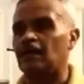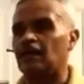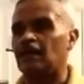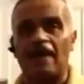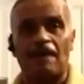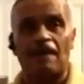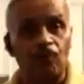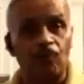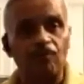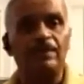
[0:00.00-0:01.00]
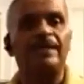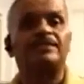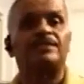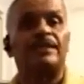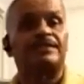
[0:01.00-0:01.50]
yambu,
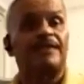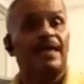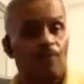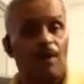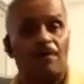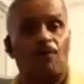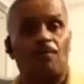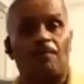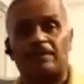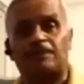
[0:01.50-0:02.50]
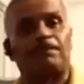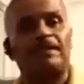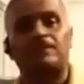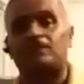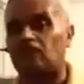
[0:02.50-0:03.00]
it's like a guaguancó, but it's played
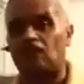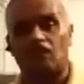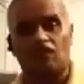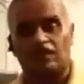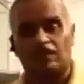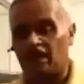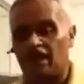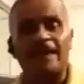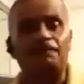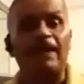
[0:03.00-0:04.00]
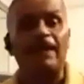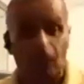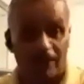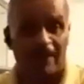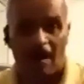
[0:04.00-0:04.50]
slower, and it's played
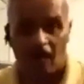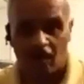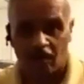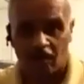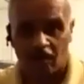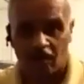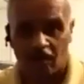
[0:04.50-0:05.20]
with cajon.